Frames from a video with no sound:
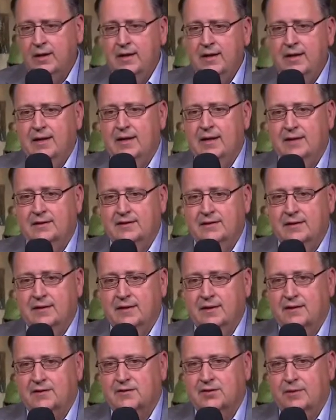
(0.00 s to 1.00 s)

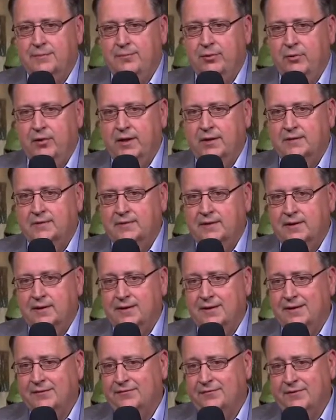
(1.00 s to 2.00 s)
at some point,
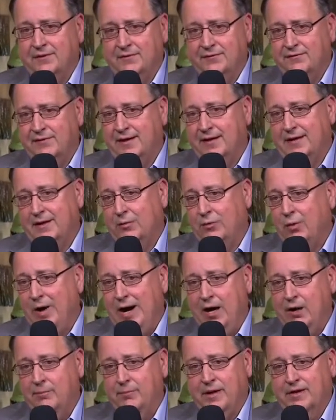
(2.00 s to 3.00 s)
if they get
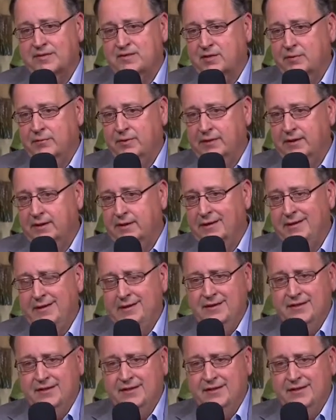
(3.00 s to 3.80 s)
wowed by somebody,